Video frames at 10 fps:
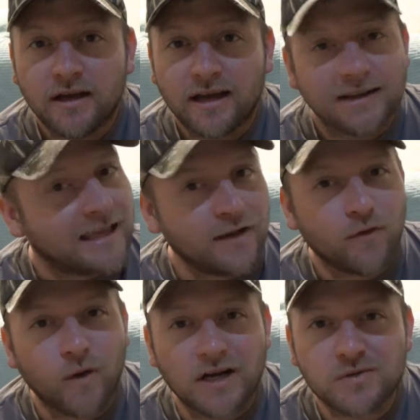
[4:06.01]
And thank you for
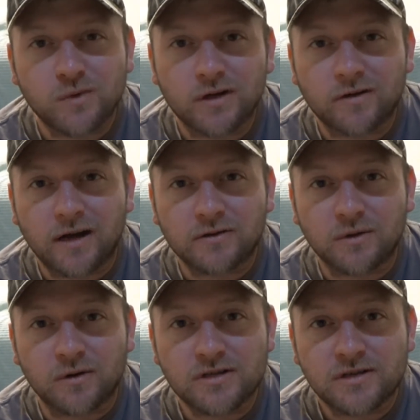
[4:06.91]
watching Wheeler
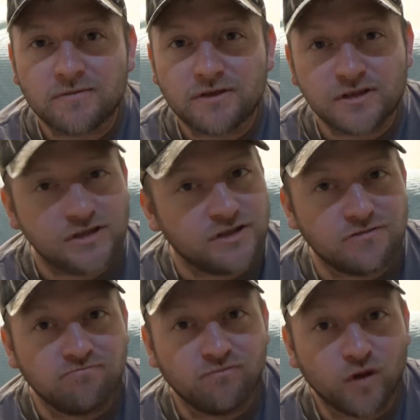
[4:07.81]
Outdoors
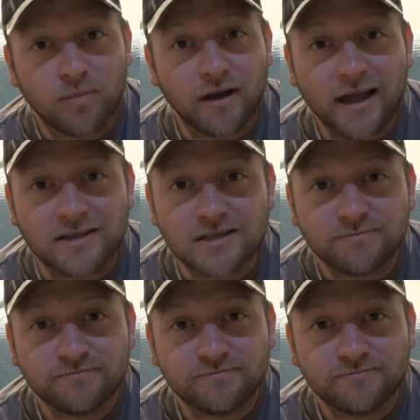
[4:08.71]
Football Heads.